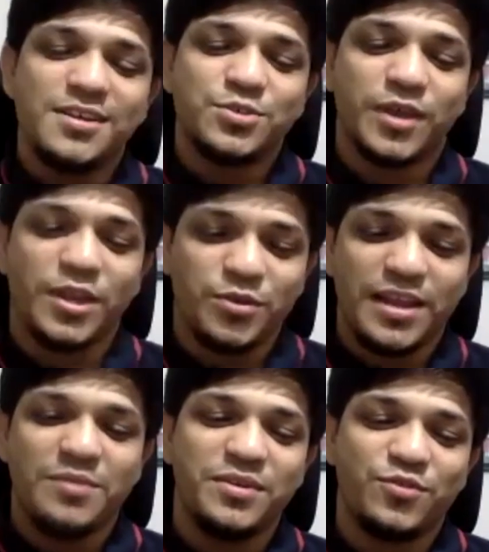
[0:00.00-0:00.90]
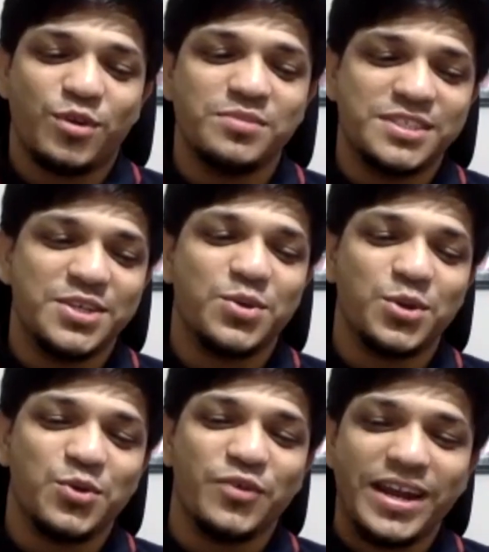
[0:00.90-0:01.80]
So can you tell me, from zero
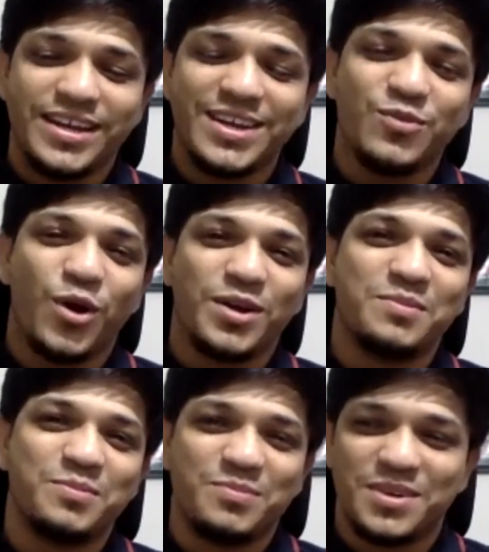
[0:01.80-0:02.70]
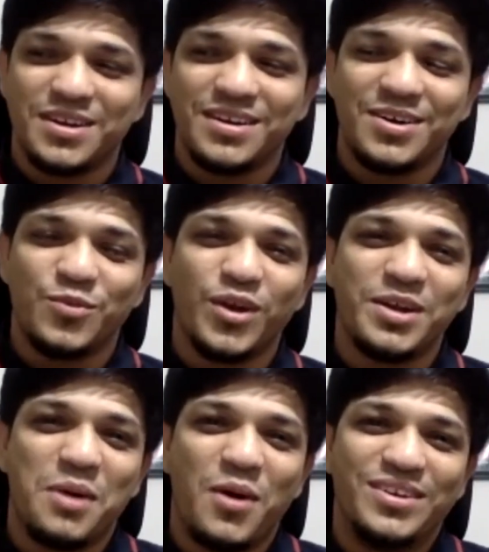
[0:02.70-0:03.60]
you went till what
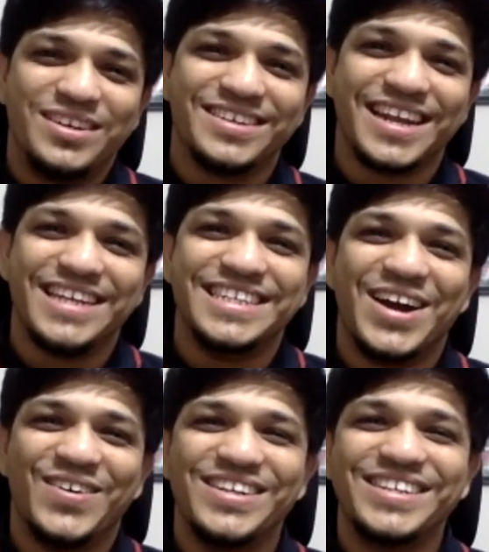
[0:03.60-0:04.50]
amount right now?